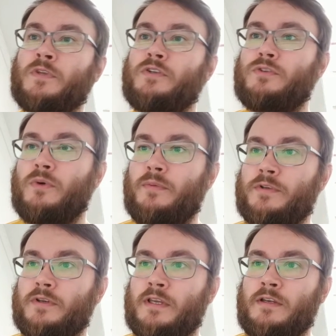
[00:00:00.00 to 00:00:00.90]
So what we're
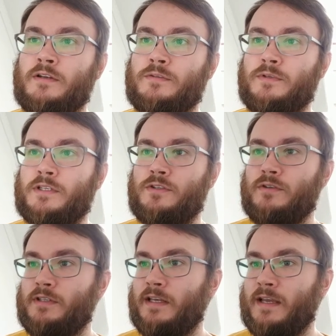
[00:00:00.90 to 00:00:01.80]
doing here is we're just
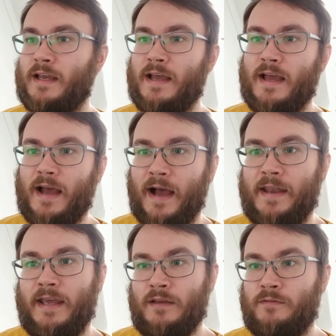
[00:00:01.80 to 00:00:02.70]
using
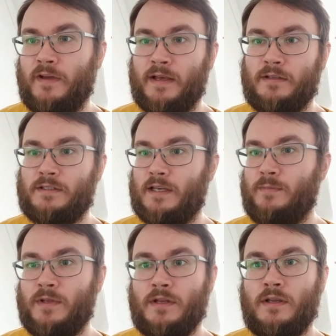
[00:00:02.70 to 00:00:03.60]
an if-else
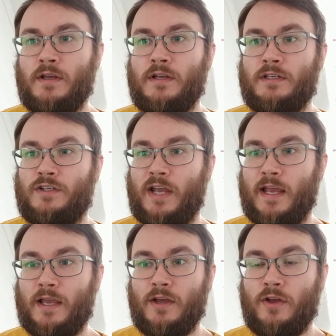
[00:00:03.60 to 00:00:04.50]
statement to
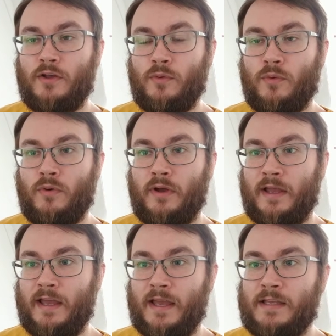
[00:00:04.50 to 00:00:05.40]
check,
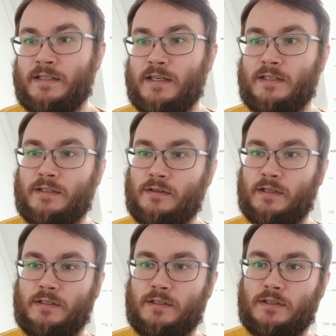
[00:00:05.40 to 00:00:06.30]
is this,
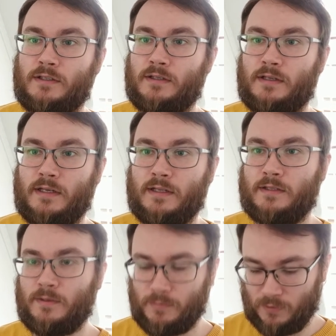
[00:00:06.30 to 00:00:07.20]
let's just tidy this
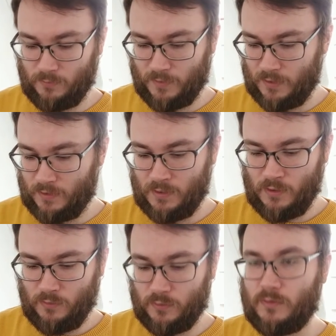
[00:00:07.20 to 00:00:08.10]
up a little bit,
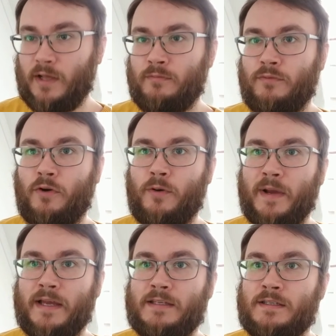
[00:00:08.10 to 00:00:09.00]
we'll do a format.